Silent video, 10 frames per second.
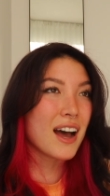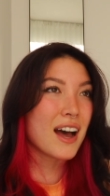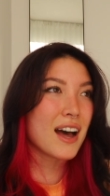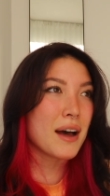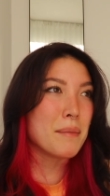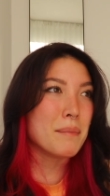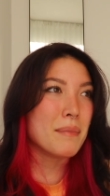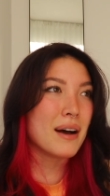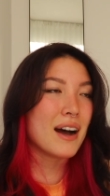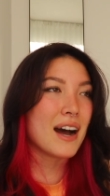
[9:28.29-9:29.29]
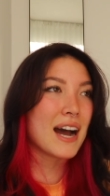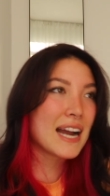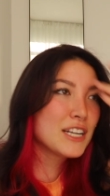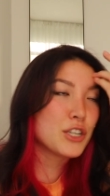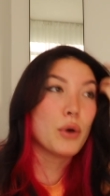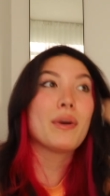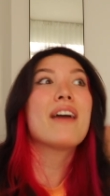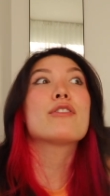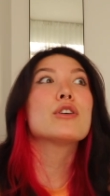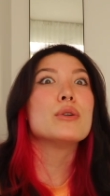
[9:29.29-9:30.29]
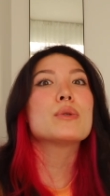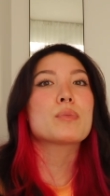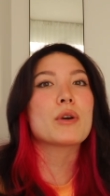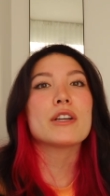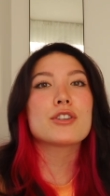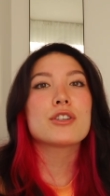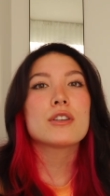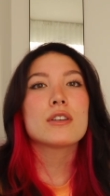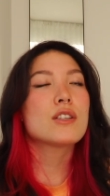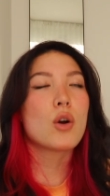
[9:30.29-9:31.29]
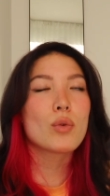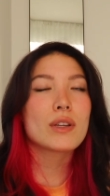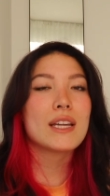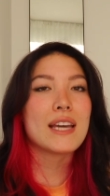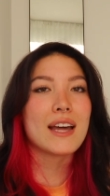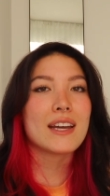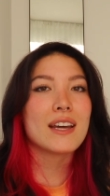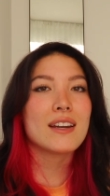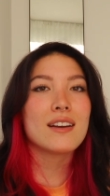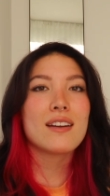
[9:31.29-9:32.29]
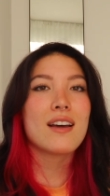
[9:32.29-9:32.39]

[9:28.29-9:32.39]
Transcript: I don't ever use Bridge. Don't really get it.